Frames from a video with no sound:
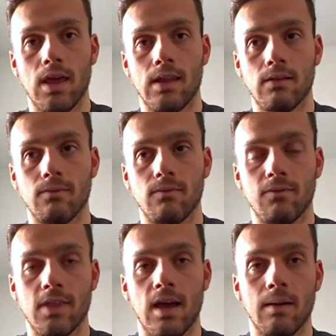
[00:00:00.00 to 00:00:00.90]
And for
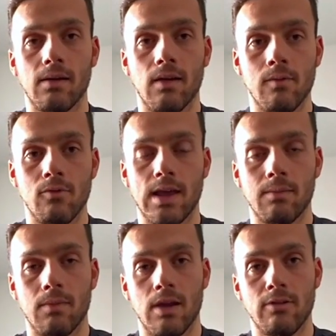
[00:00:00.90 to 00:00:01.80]
that, I, I really
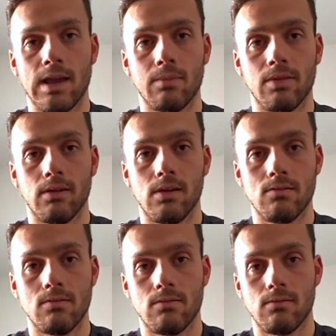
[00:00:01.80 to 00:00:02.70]
am I really am thank you.
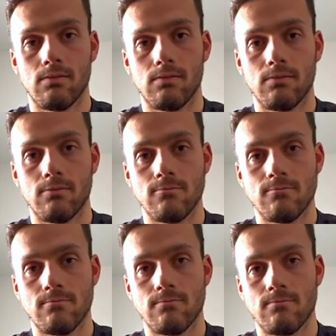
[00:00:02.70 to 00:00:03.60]

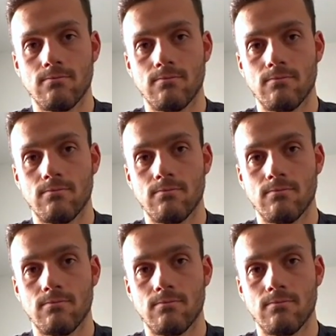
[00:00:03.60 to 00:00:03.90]
Sweet.